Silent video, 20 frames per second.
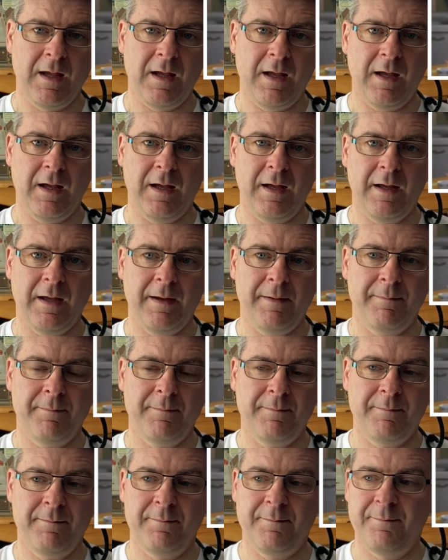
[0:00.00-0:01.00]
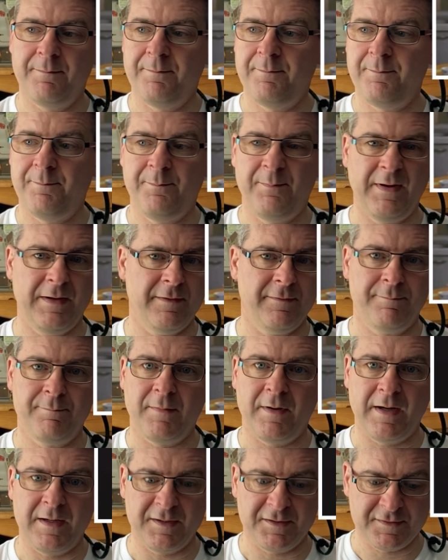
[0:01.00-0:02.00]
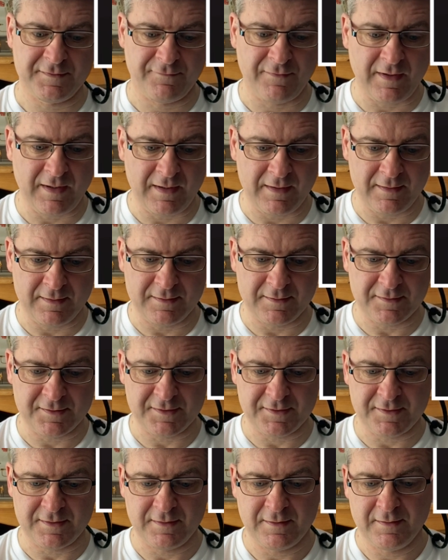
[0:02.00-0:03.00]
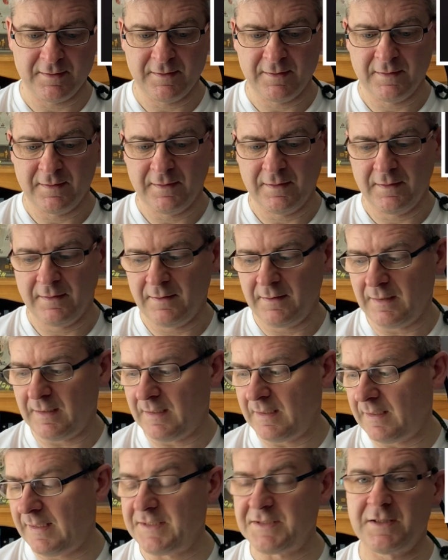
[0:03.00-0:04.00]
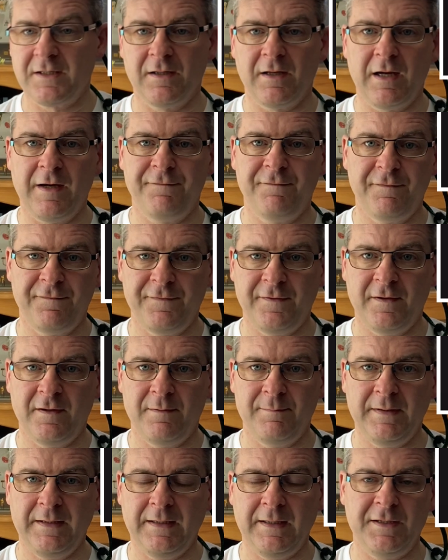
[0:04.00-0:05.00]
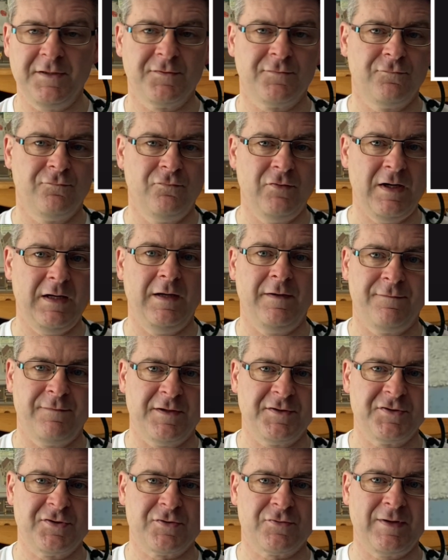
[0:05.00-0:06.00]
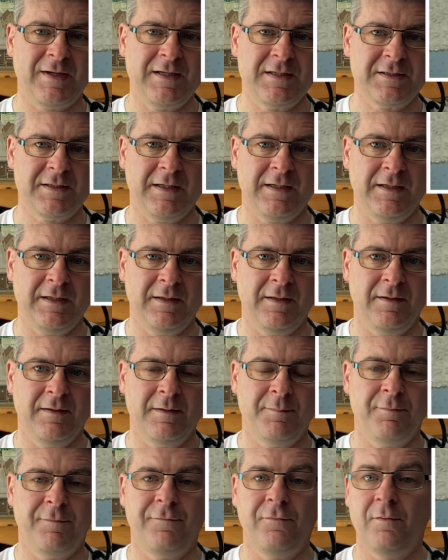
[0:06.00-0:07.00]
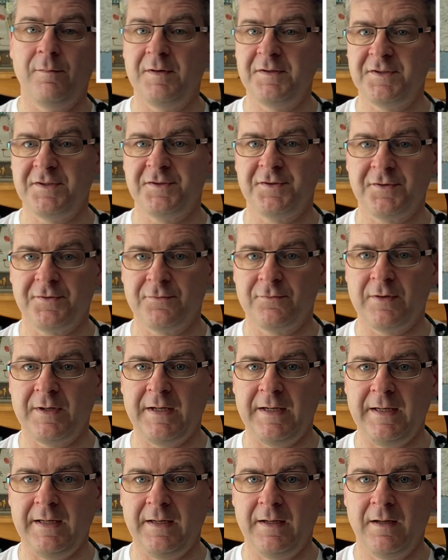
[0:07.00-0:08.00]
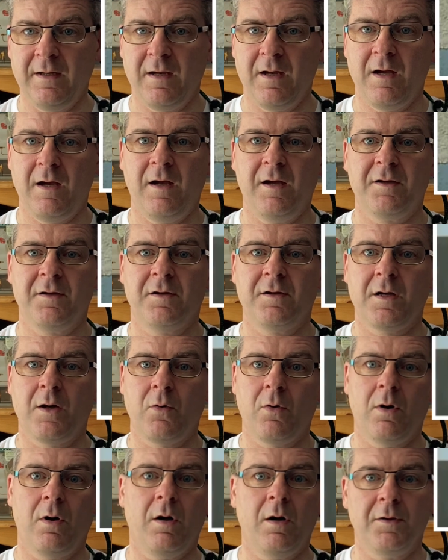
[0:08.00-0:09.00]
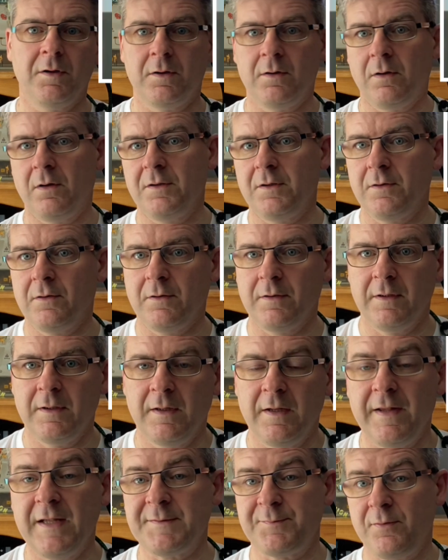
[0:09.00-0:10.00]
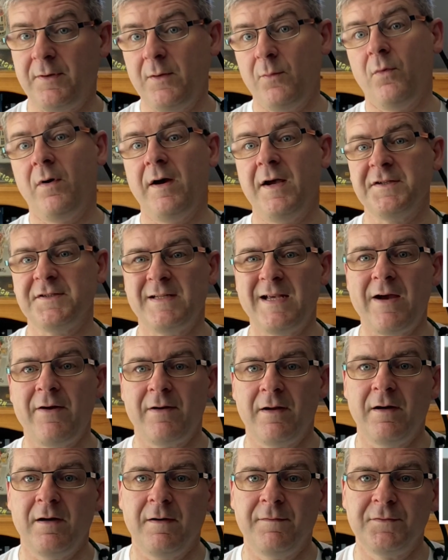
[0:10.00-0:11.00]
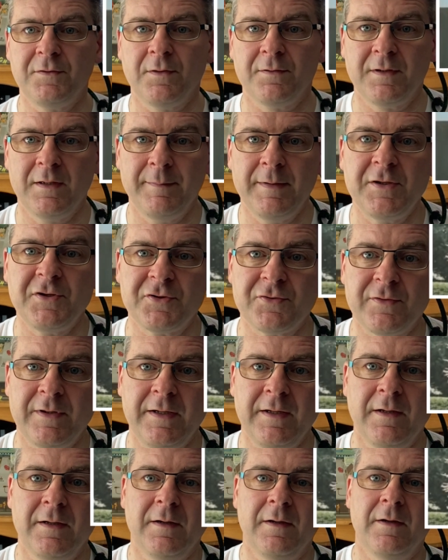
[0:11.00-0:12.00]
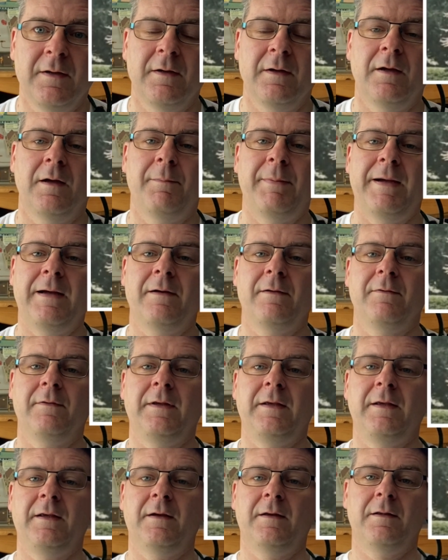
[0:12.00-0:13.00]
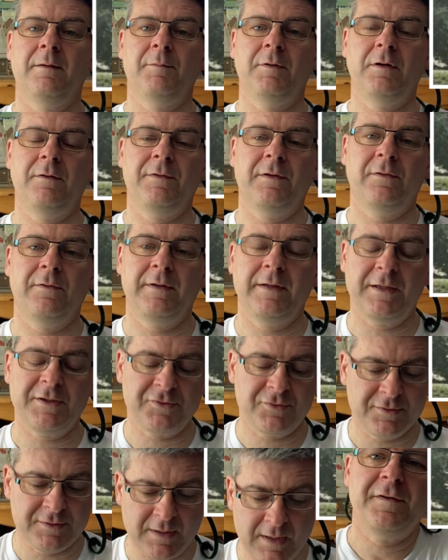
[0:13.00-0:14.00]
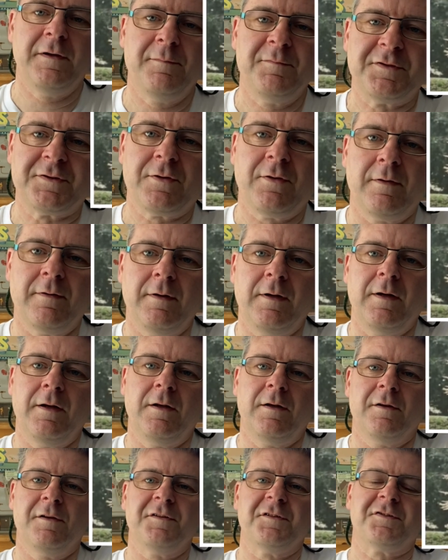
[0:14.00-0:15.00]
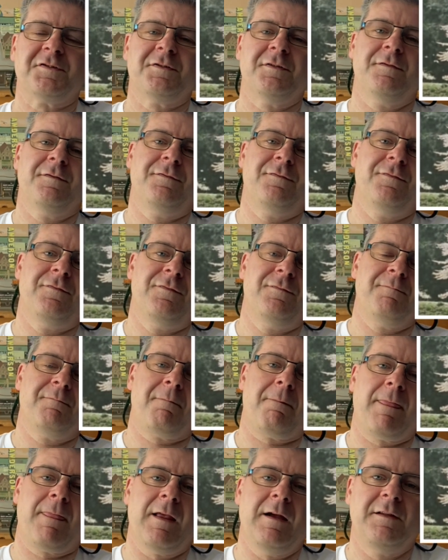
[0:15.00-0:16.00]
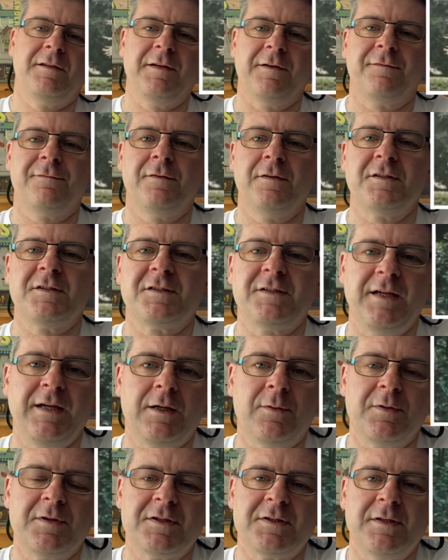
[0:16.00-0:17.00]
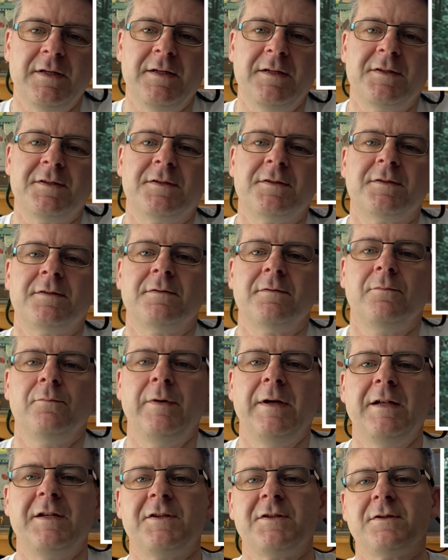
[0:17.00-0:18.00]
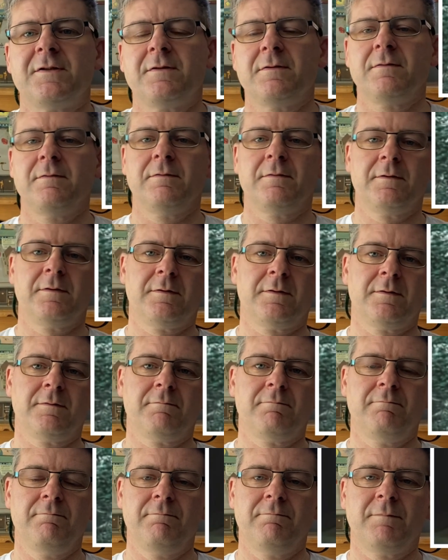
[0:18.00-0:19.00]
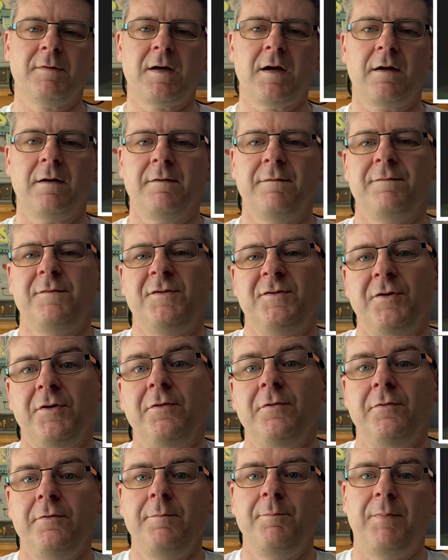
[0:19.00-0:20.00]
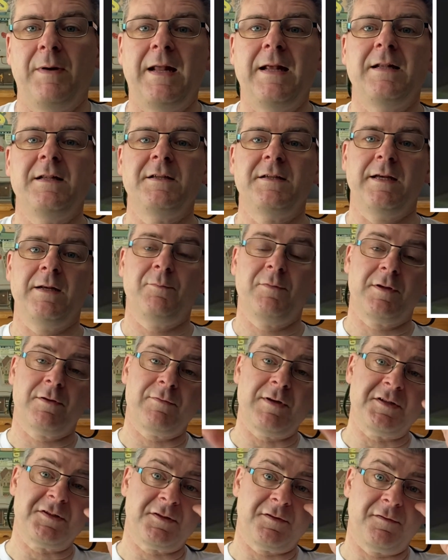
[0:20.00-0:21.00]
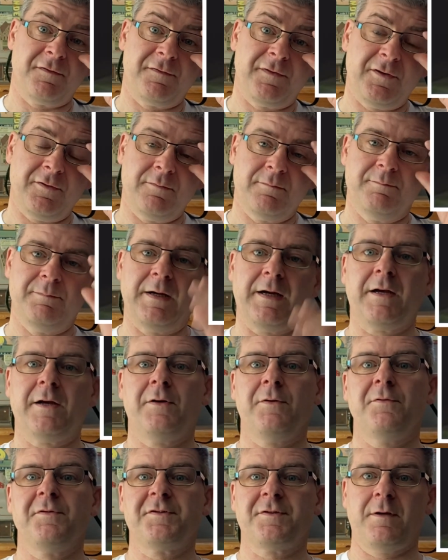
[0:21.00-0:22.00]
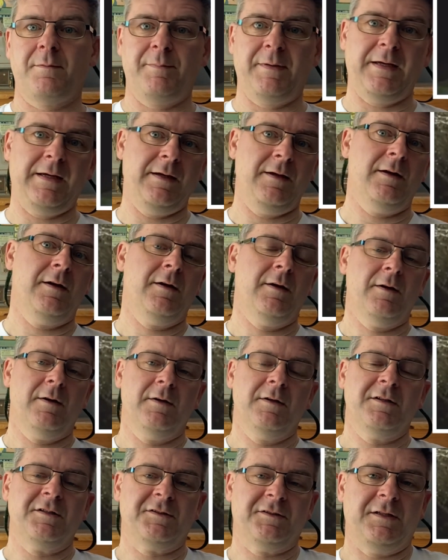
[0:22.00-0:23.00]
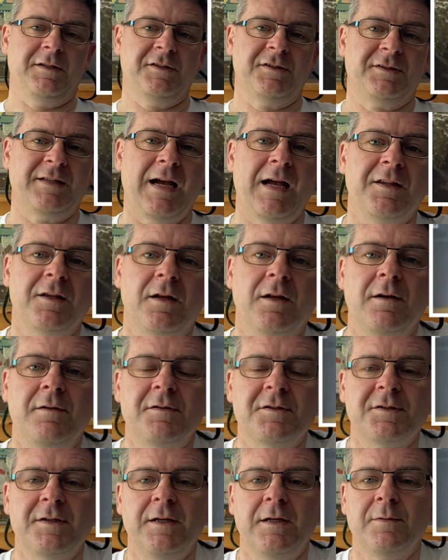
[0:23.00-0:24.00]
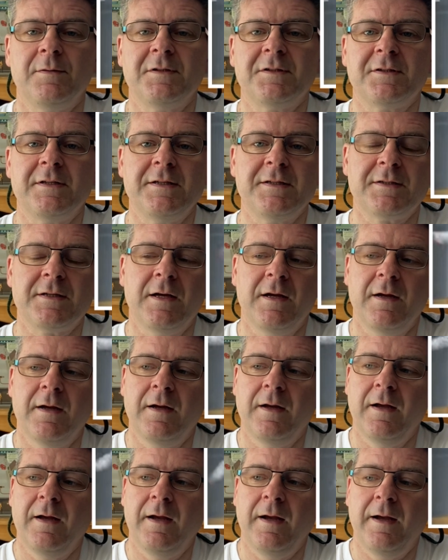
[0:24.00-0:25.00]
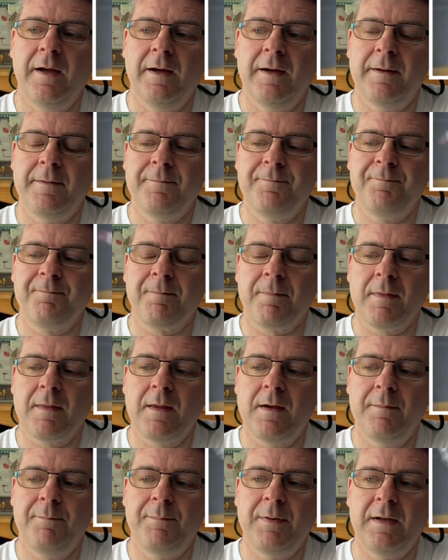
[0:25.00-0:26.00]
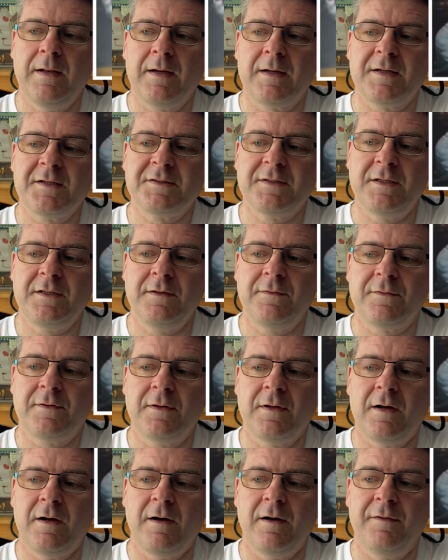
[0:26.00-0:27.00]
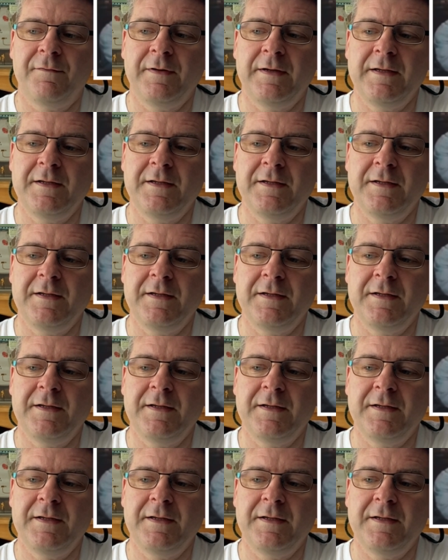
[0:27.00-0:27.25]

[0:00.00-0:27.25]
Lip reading: bit of mindless violence. It's life-affirming. It's really frustrating. The performances are great. I could go on and on and on. That's probably why it's an 1.5-hour documentary about the movie on the extras. The film's got lots of different sequences which kind of do blend in with the rest of the film, but can also be seen as standalone sequences. But like I said, the heart of it